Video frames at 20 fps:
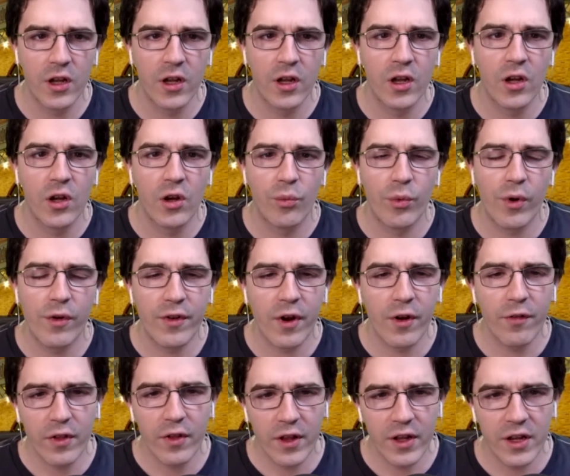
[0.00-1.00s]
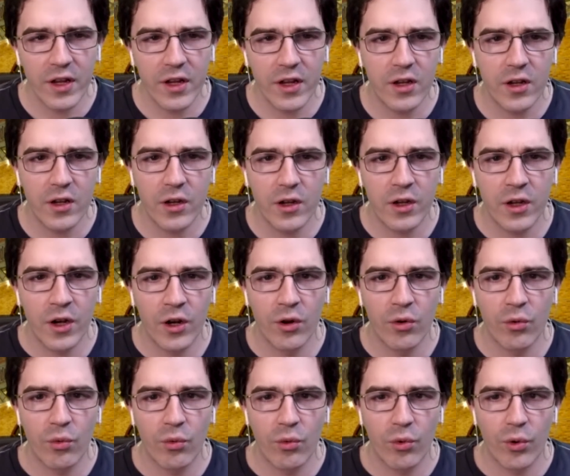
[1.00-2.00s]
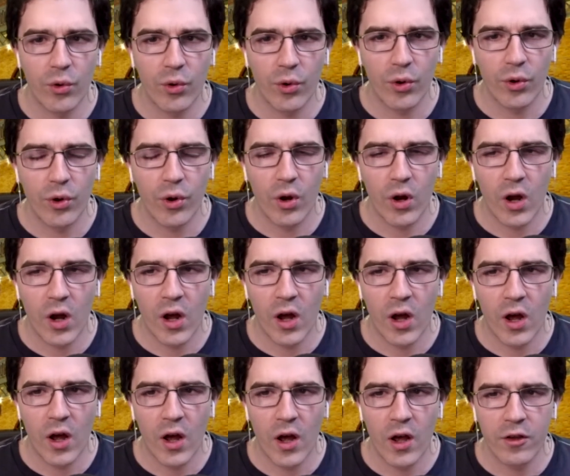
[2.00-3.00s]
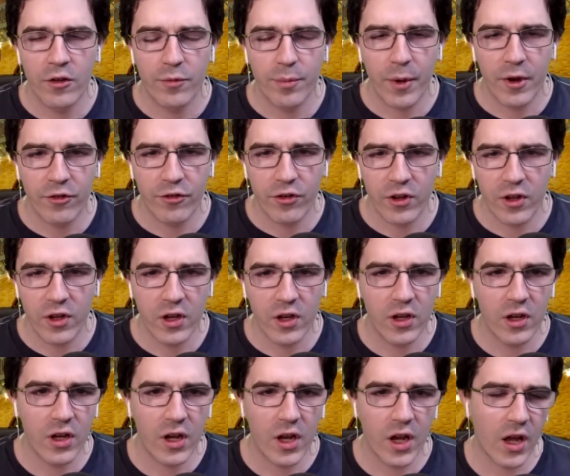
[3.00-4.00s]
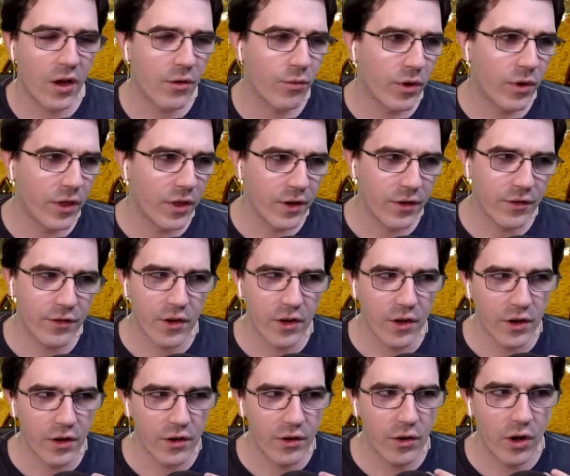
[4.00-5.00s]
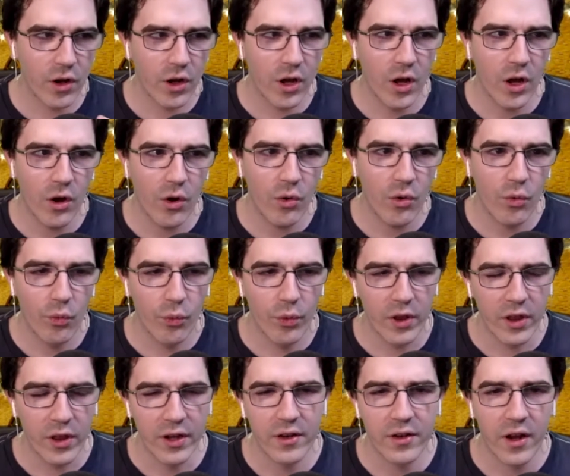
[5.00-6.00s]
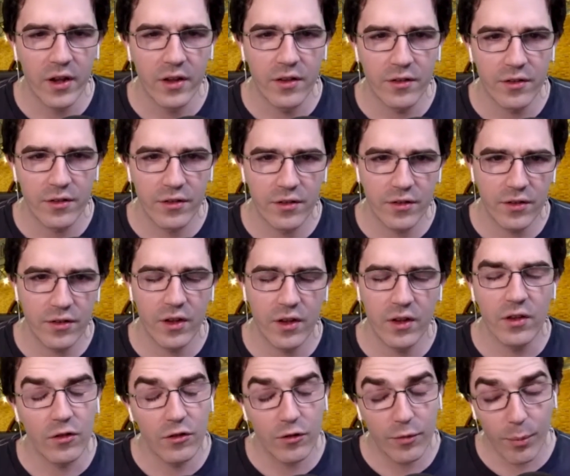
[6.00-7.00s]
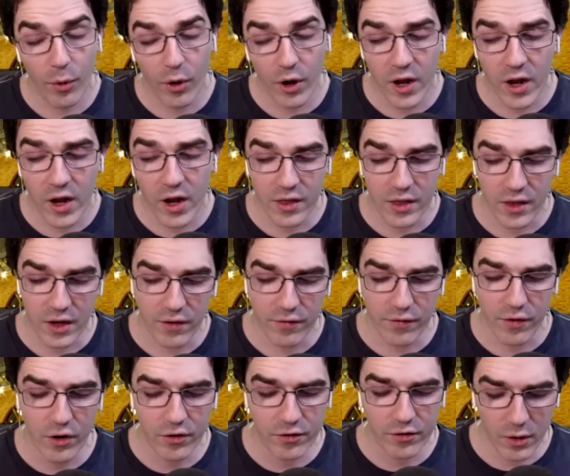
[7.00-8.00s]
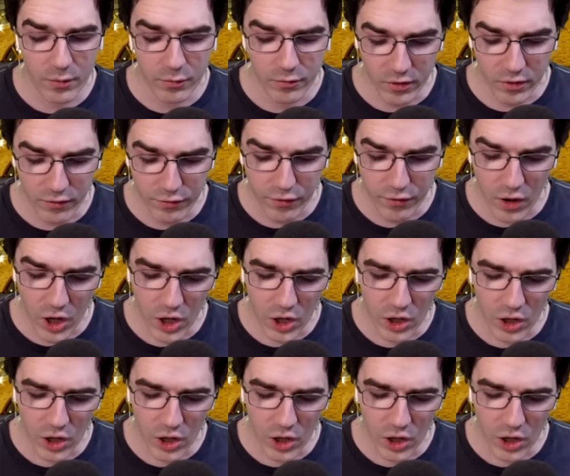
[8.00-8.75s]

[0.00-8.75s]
we've definitely, you know, uh, especially when things got uh, really tense in the spring and then at various times in the fall,